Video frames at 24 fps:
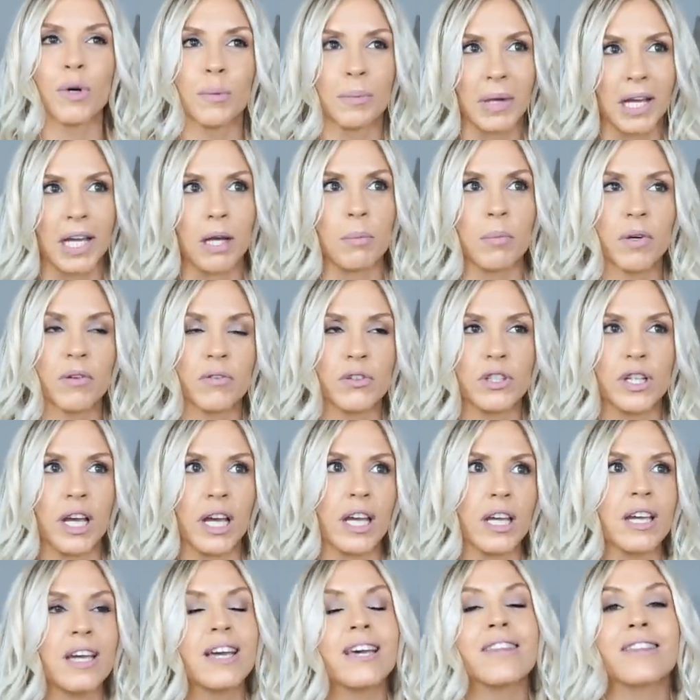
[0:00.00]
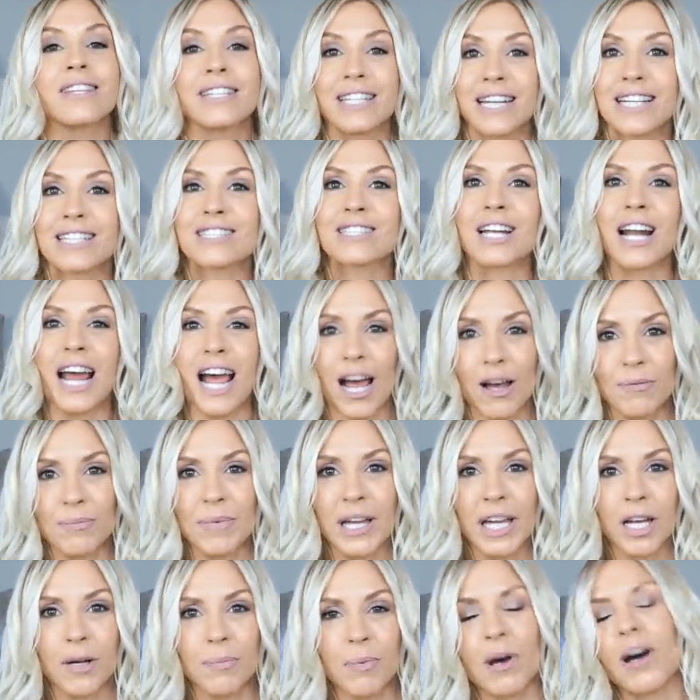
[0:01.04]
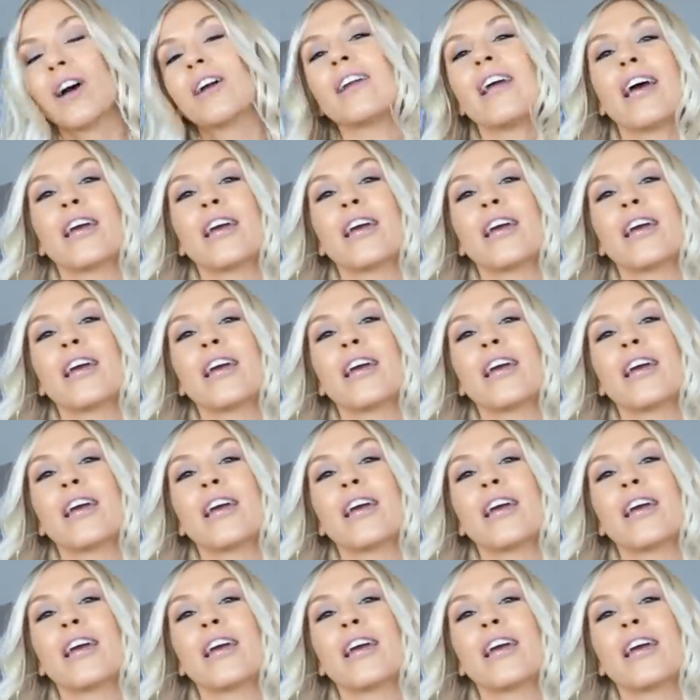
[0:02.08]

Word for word: wear makeup every day. The days that I have makeup on,